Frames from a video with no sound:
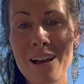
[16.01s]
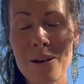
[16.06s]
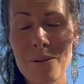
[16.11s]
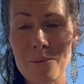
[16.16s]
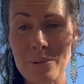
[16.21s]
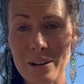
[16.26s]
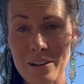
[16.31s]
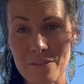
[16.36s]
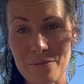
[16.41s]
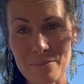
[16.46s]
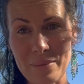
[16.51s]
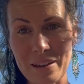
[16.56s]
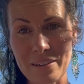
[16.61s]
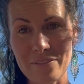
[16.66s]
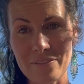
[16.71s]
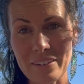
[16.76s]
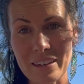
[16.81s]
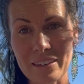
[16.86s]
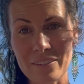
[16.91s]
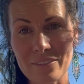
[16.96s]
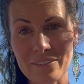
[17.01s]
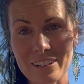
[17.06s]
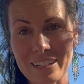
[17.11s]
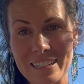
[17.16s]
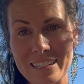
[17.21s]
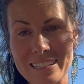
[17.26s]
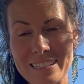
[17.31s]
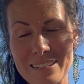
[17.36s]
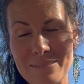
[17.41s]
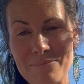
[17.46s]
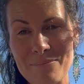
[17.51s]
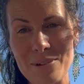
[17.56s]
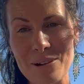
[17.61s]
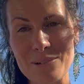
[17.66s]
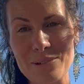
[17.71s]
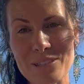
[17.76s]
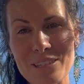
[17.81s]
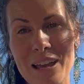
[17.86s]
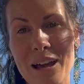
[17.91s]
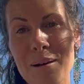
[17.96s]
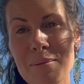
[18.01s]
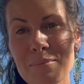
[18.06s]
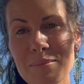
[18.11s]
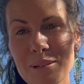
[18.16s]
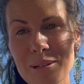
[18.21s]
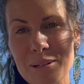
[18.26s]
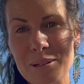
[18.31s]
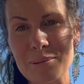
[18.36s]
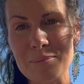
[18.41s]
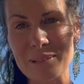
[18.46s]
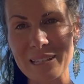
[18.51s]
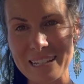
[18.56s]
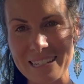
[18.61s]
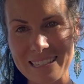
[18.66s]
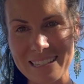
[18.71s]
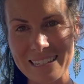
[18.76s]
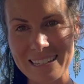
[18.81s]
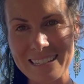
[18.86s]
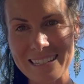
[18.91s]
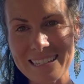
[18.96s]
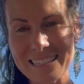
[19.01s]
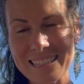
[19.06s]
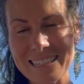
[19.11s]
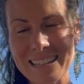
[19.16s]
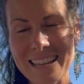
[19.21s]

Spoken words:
one of my favorite, most humble places.